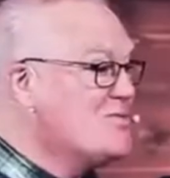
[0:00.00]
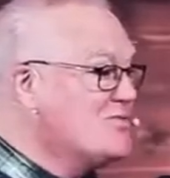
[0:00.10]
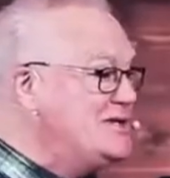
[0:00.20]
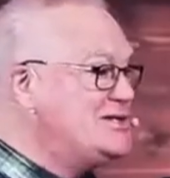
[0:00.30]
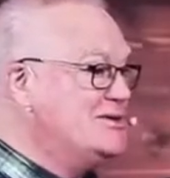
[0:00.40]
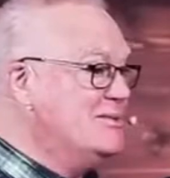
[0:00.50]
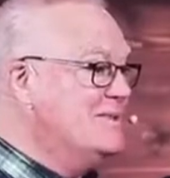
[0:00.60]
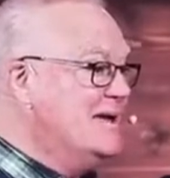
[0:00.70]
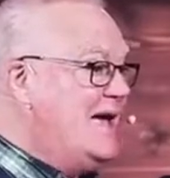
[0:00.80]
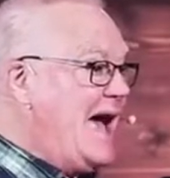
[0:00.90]
reach
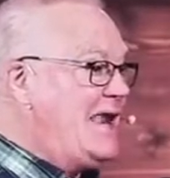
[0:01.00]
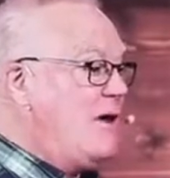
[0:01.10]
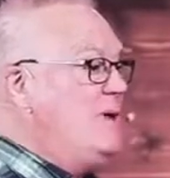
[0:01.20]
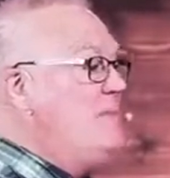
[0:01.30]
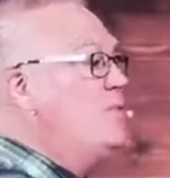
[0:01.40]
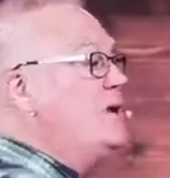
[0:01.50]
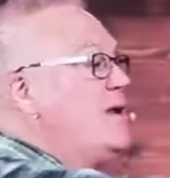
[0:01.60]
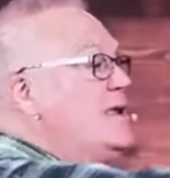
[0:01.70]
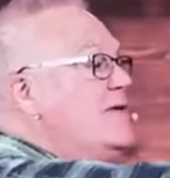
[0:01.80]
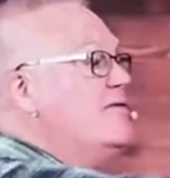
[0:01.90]
them. And our people now
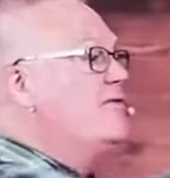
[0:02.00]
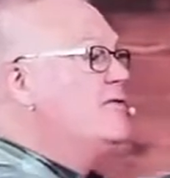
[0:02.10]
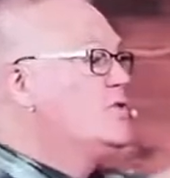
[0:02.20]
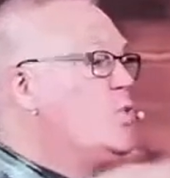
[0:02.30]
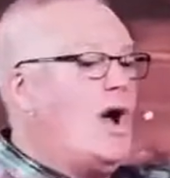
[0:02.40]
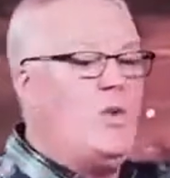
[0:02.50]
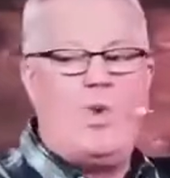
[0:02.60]
live quite